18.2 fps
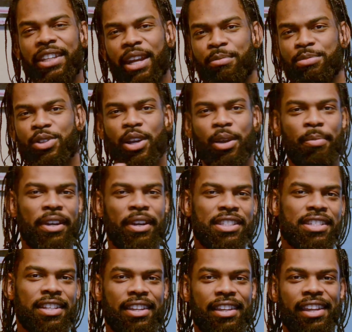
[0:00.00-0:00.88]
talking about
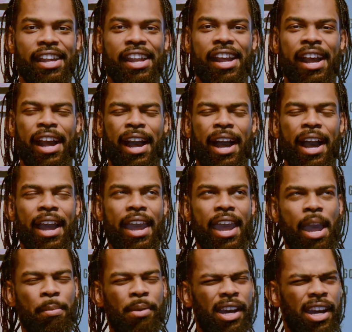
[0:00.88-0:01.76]
today, I
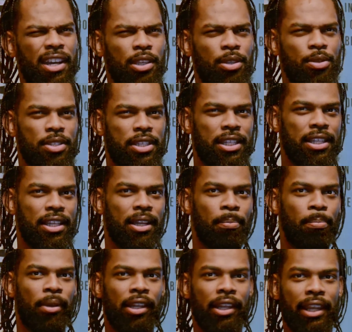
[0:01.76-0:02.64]
am kind of using
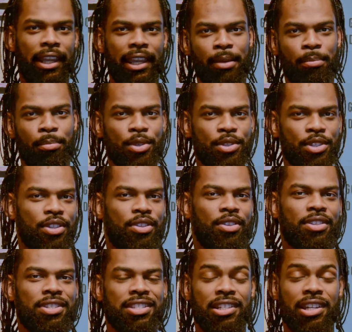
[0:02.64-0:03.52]
play and musical
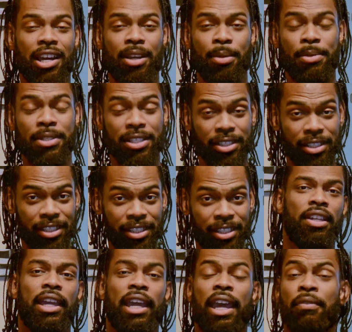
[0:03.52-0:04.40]
synonymously.
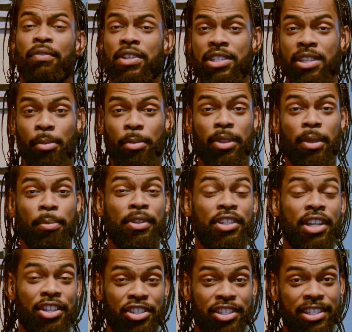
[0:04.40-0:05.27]
And for some of the
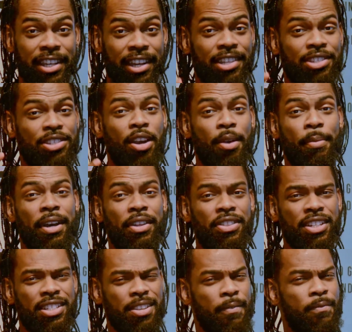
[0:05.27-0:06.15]
productions that I talk about,
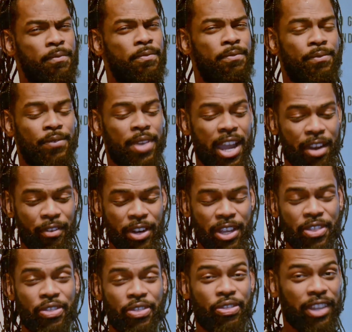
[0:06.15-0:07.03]
there's a very
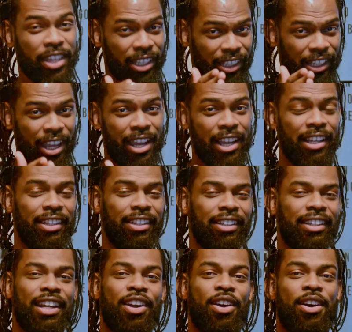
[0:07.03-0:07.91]
thin line
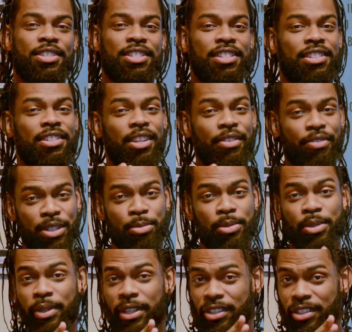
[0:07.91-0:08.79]
that causes the difference
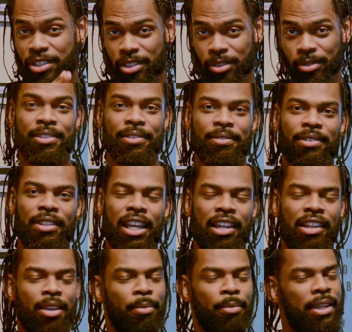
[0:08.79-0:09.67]
between the two. Now,
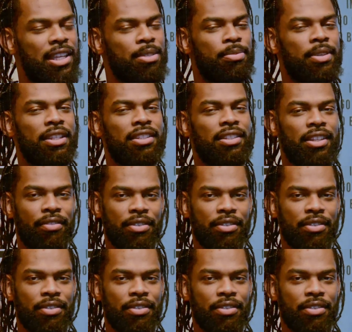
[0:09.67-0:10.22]
let me explain the difference